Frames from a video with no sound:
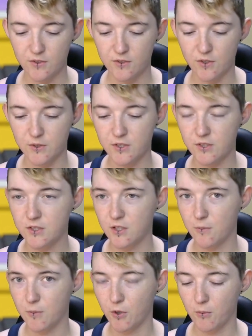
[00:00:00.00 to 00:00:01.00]
So it's just
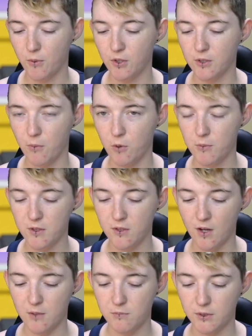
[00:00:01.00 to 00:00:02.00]
Dear at the moment.
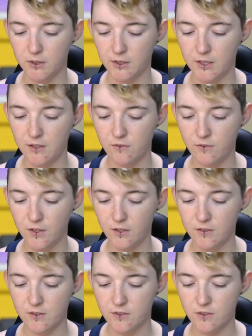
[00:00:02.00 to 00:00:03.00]
I believe
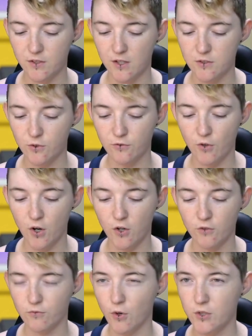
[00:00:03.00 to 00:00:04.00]
that it's it's sort of
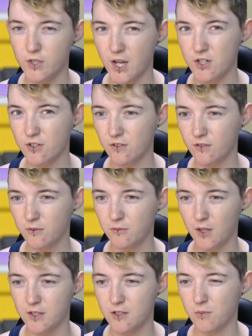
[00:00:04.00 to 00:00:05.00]
on a rotation,
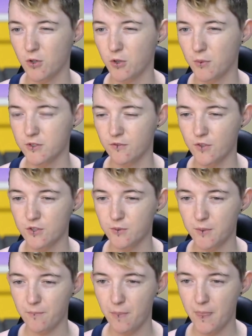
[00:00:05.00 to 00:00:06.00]
and Dear the first
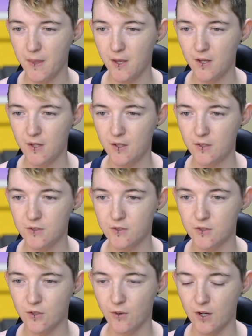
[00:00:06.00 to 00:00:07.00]
one.
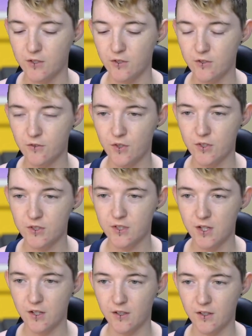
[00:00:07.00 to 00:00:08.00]
So I dodged the first
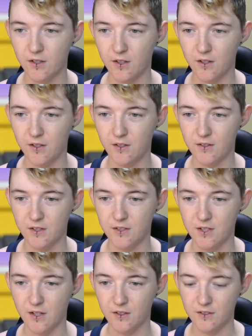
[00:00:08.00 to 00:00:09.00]
attack, and I
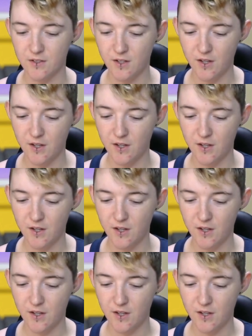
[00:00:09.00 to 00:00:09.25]
attacked.